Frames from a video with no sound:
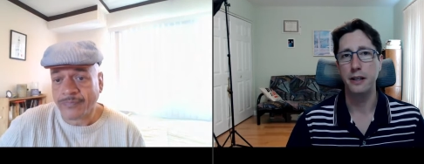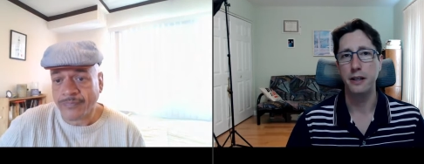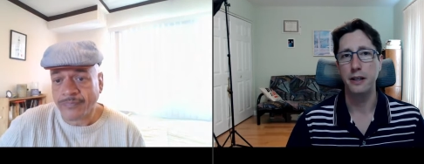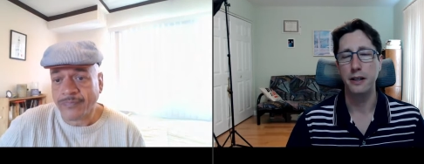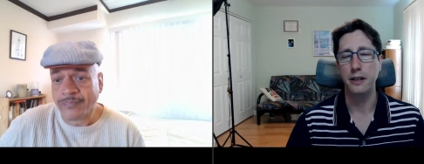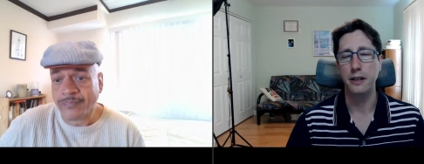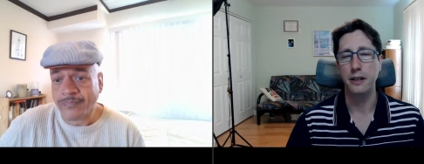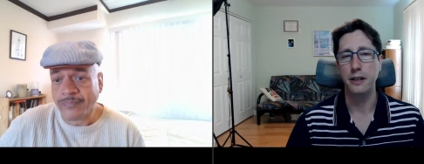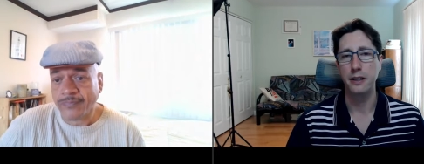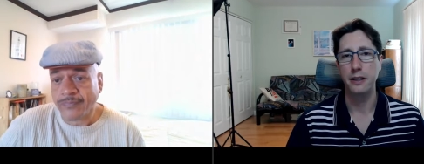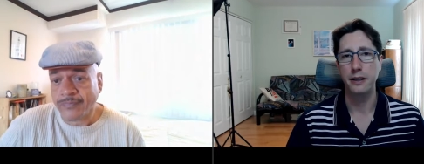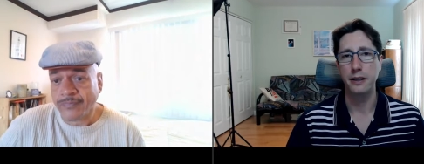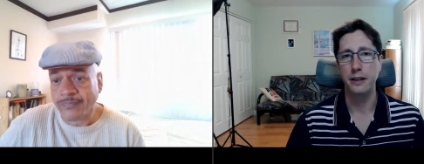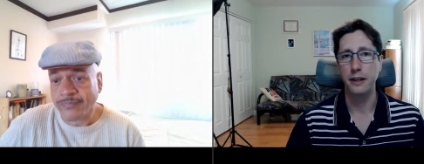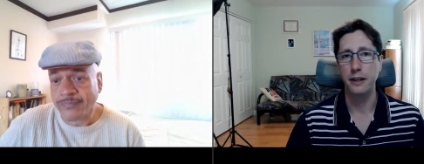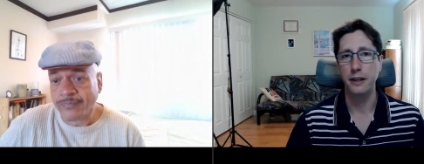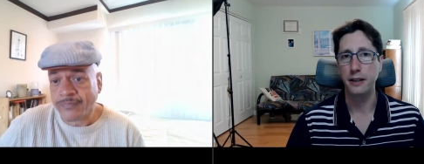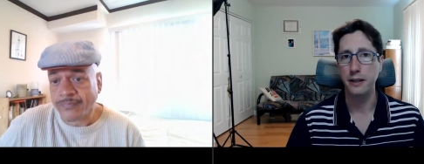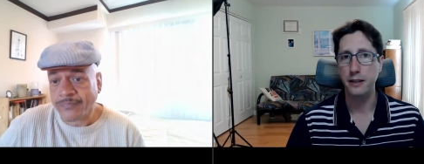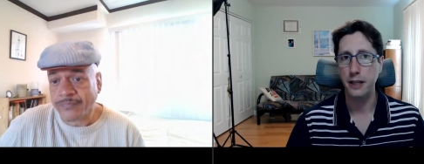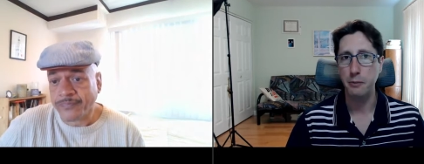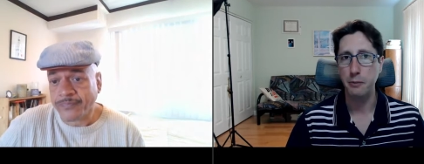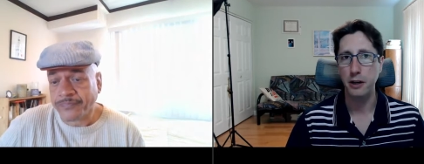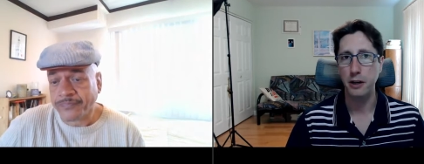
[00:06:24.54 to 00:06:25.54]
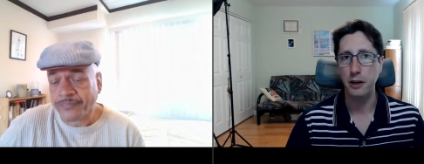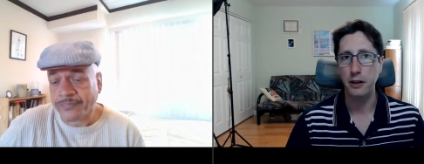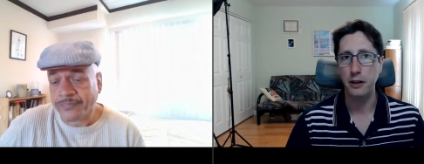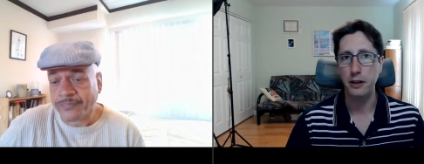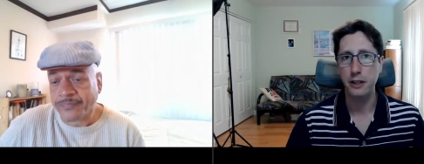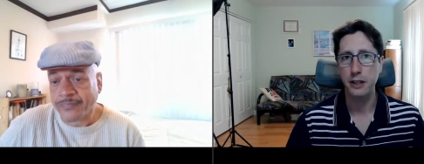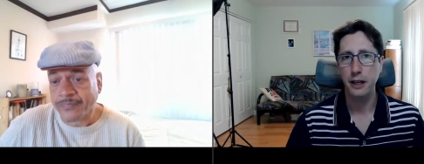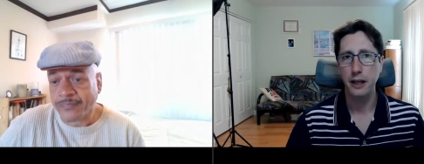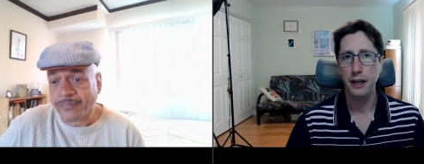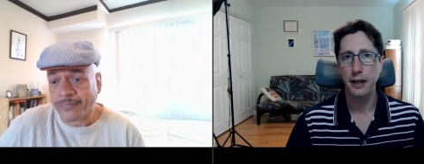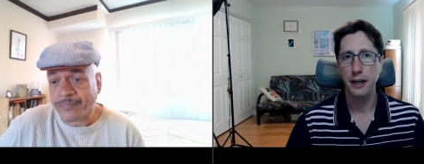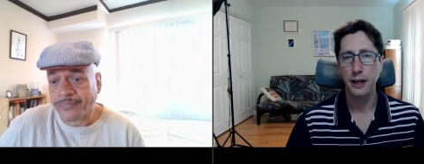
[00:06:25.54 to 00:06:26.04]
Speaker 1: uh, uh, these
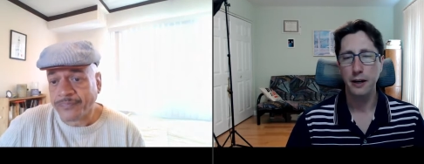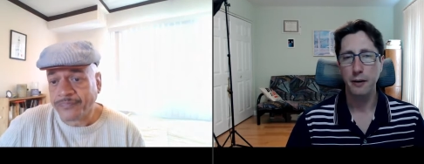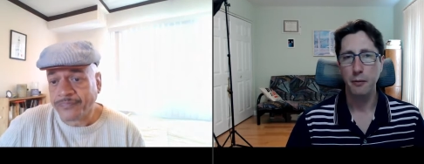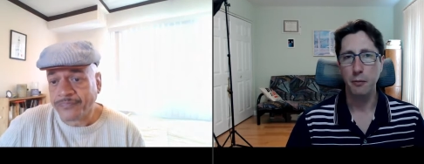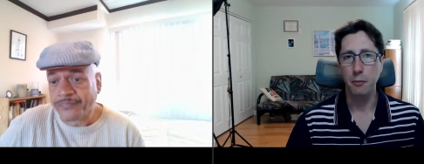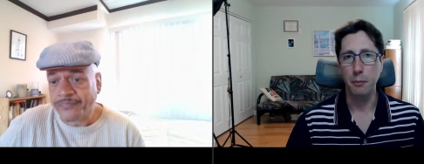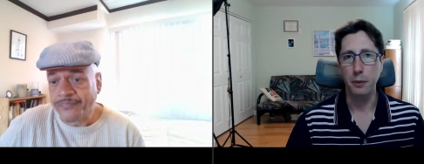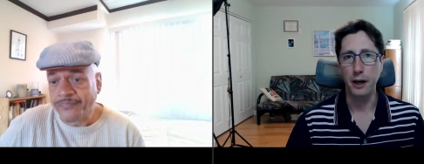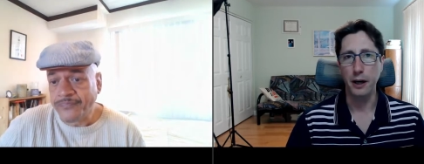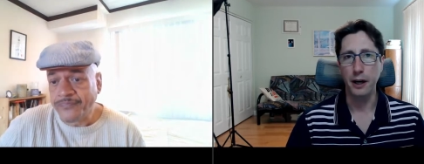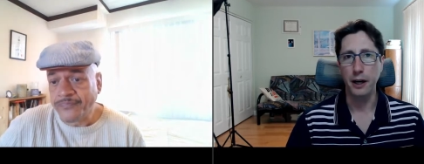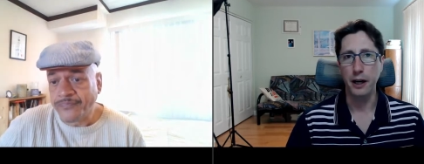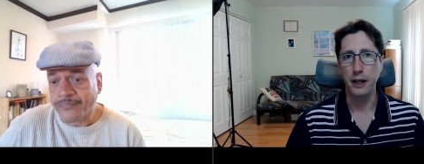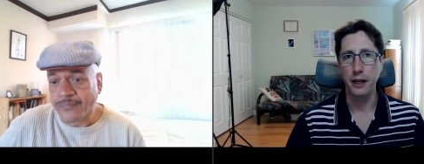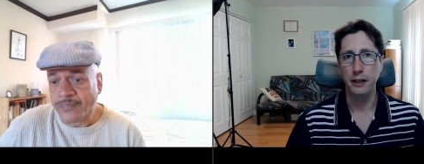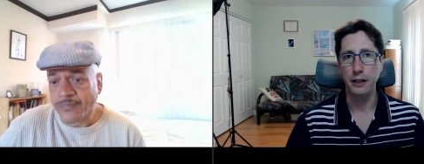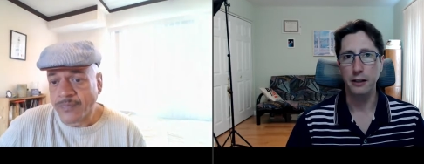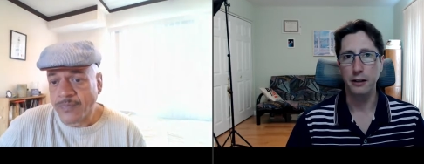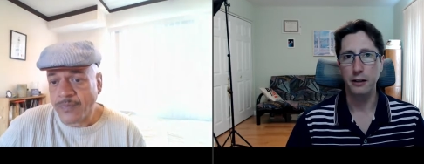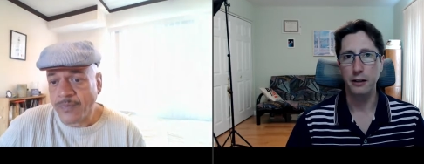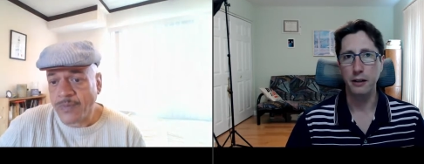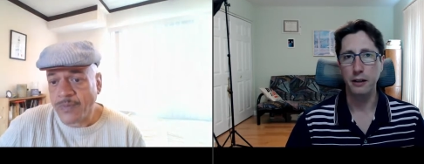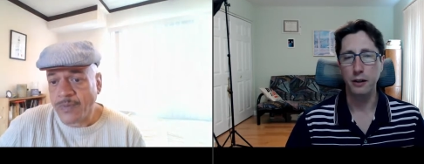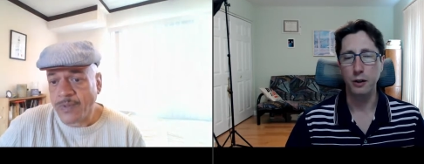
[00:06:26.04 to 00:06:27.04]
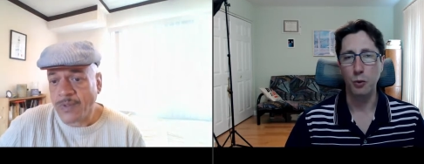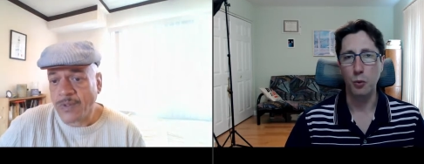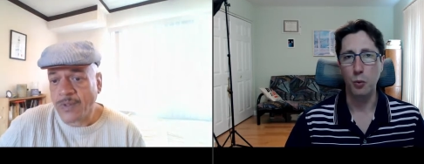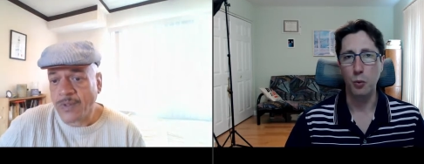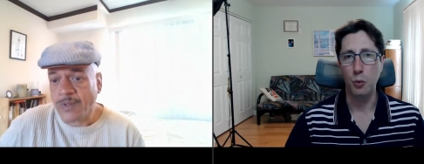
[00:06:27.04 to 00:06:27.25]
seminars. But